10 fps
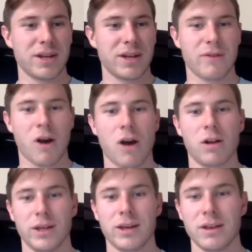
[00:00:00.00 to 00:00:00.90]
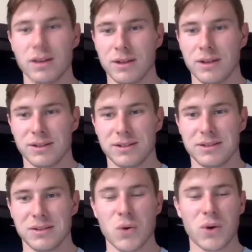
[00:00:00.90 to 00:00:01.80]
ugly, let's
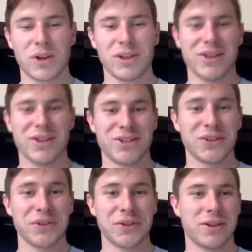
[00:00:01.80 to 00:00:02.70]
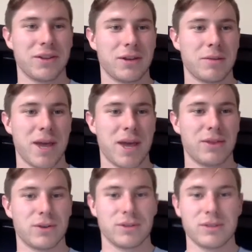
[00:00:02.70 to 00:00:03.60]
quickly touch on the Panthers.